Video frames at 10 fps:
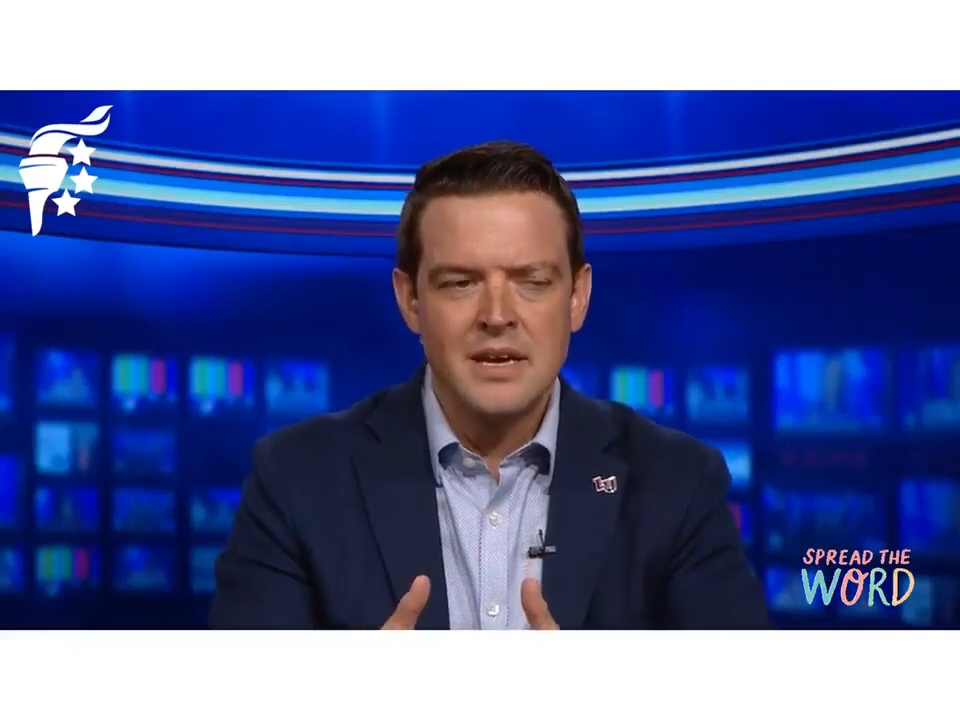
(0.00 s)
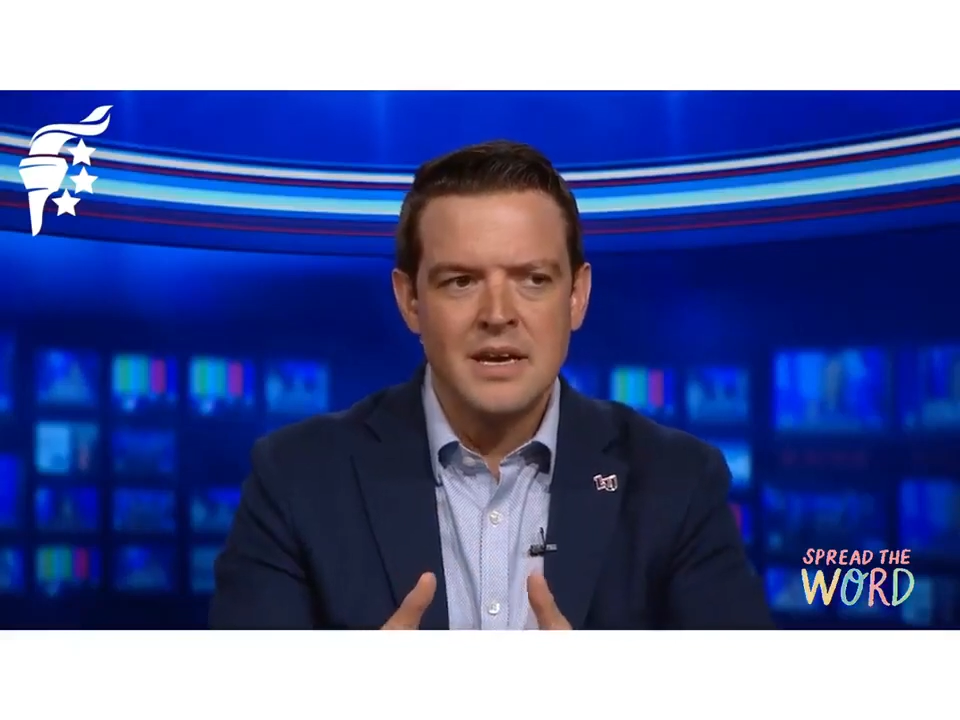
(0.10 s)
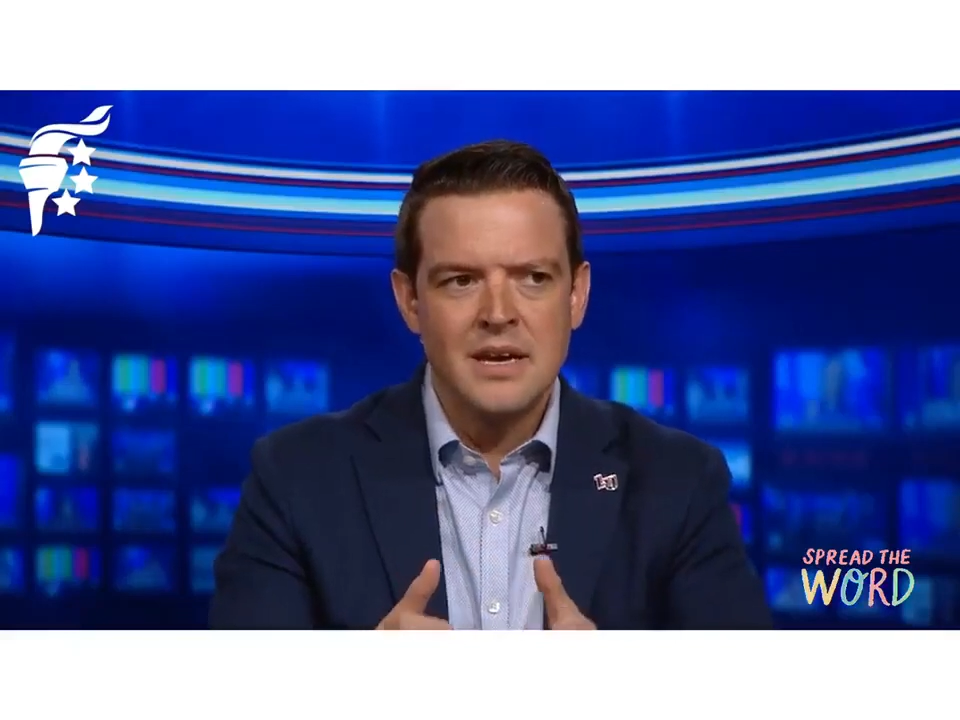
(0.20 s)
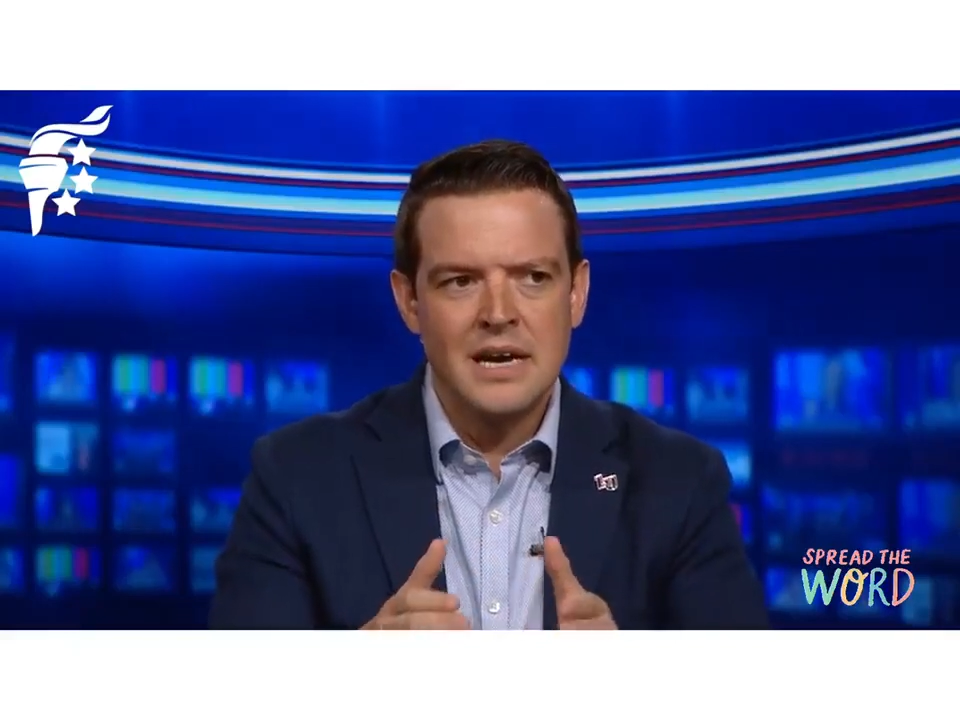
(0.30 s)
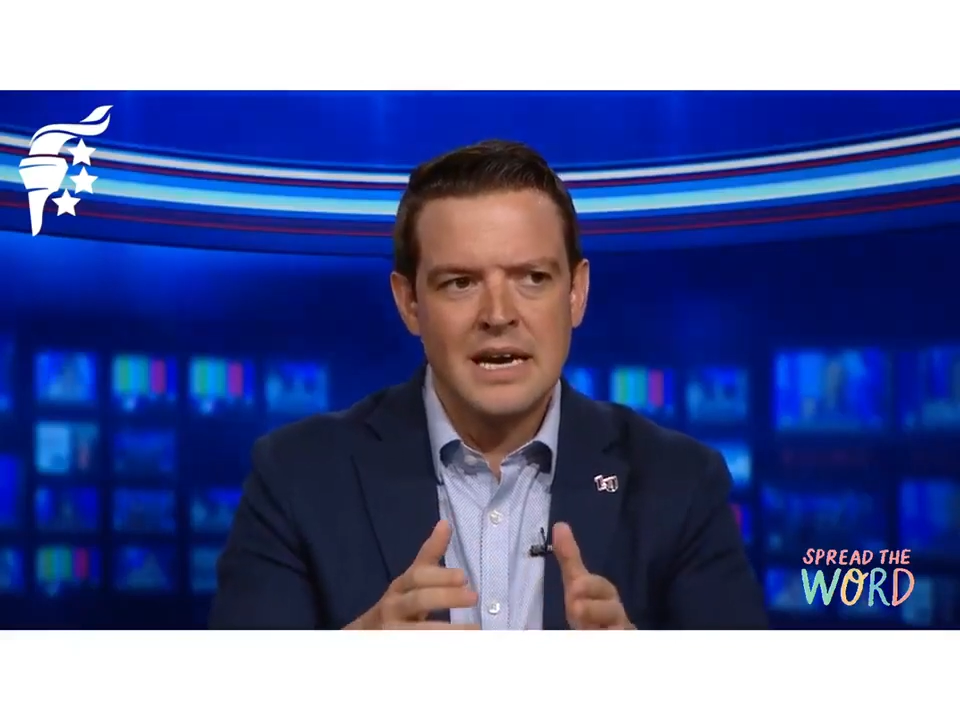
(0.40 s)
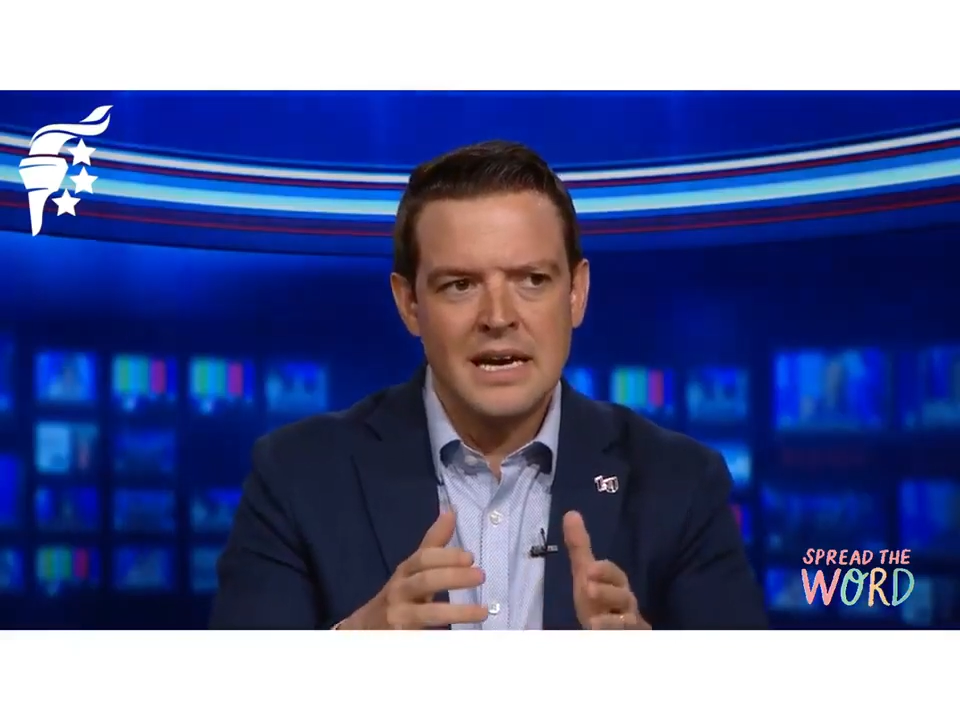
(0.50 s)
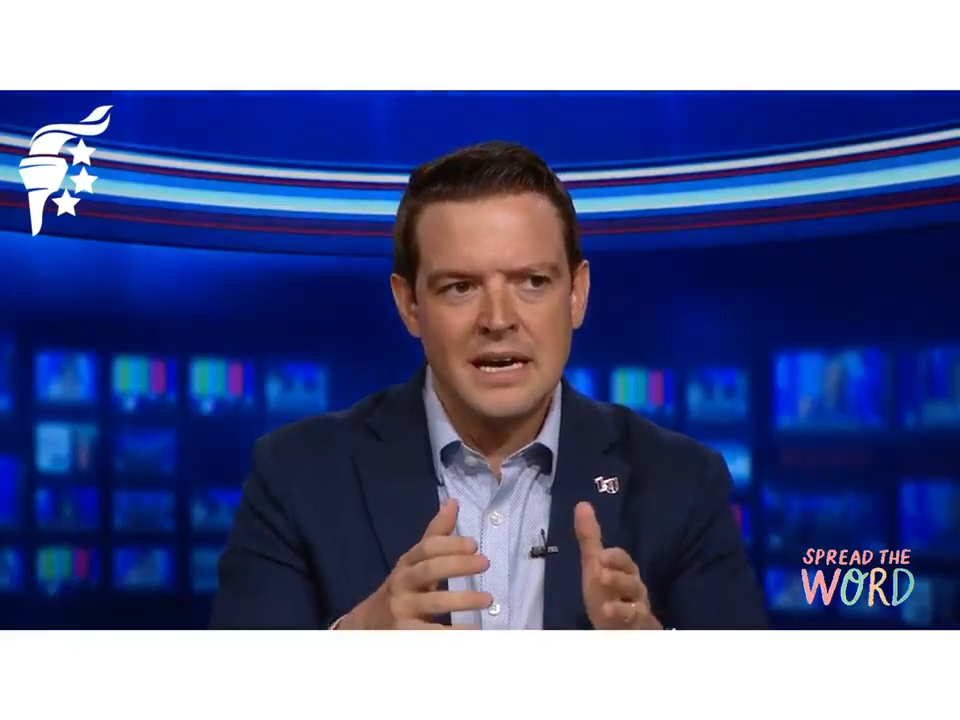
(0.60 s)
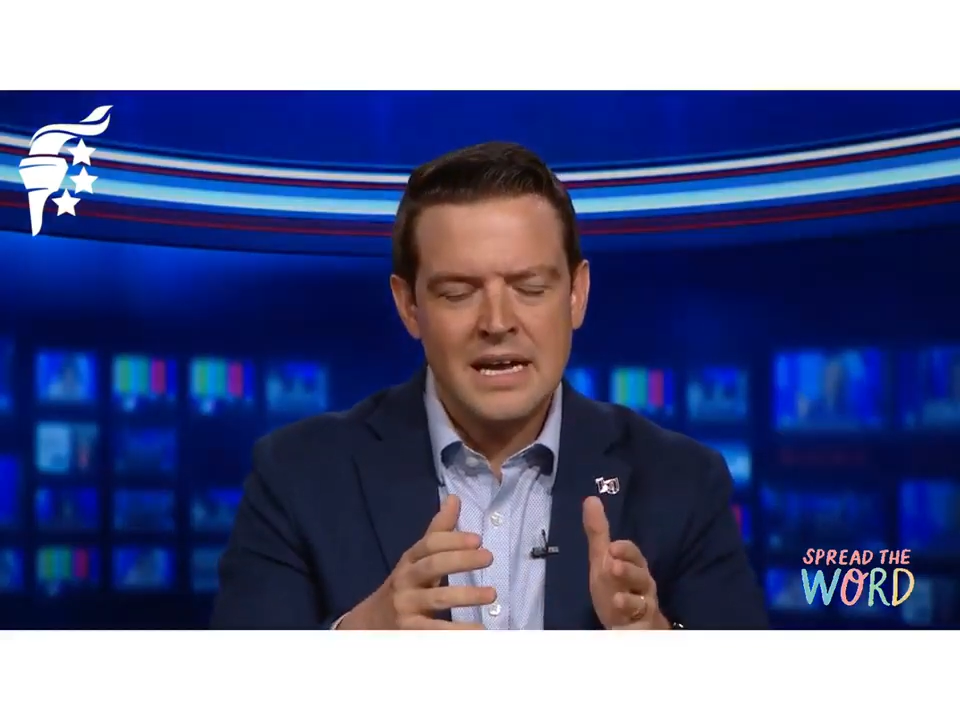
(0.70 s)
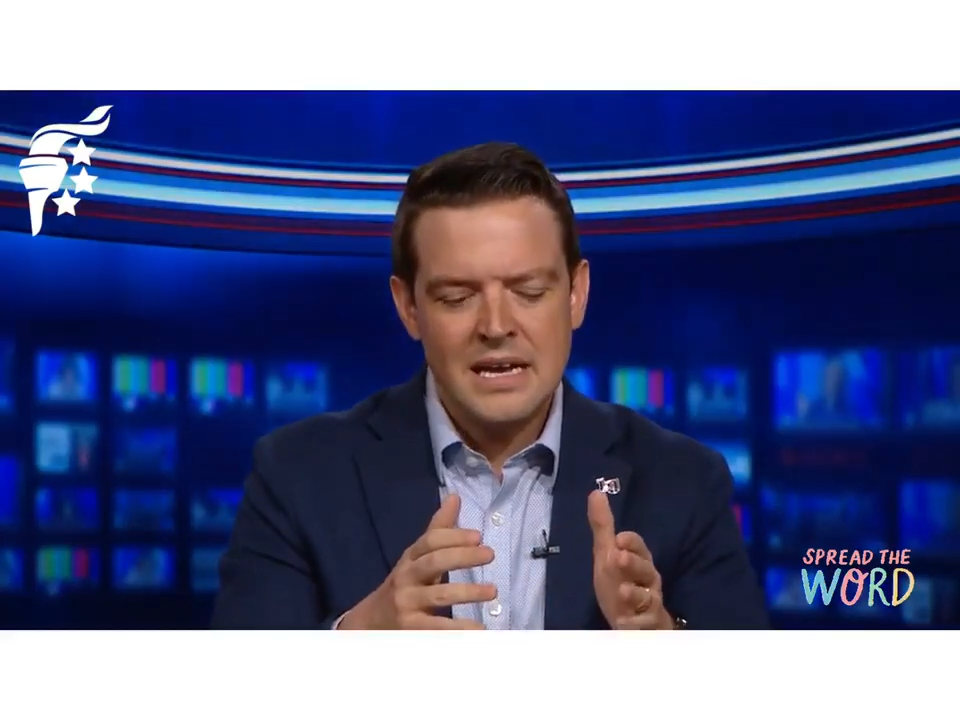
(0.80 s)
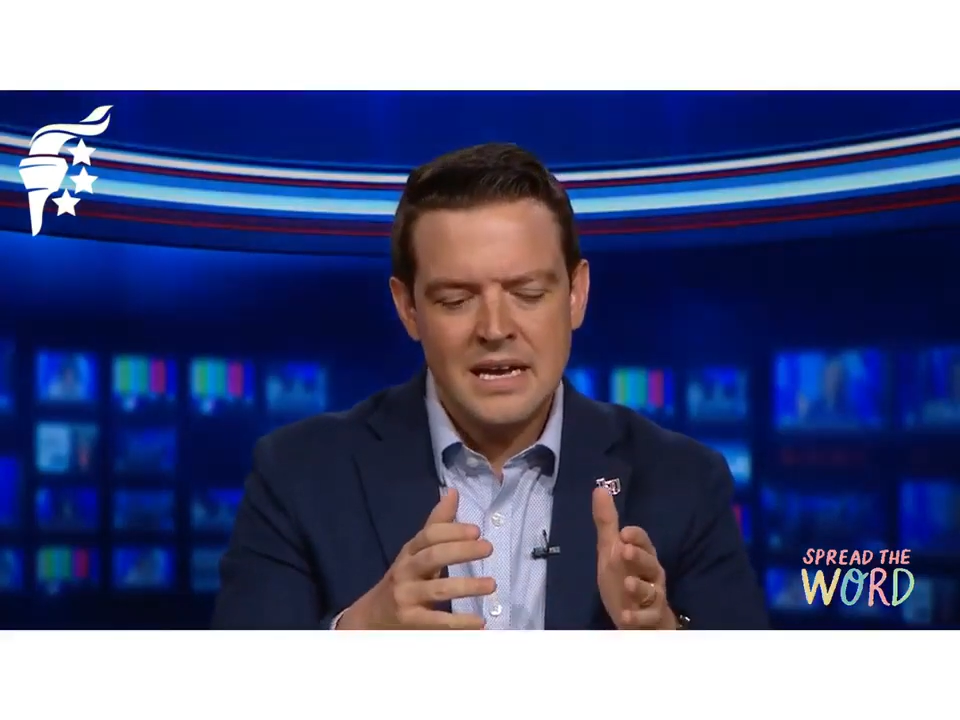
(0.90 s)
uh,
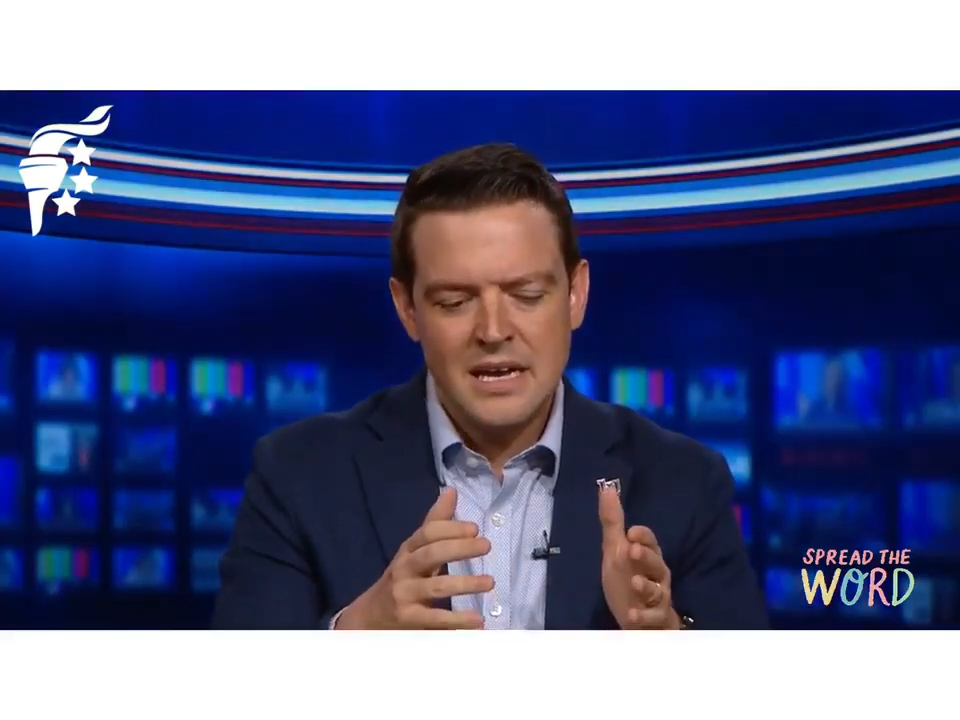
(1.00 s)
it,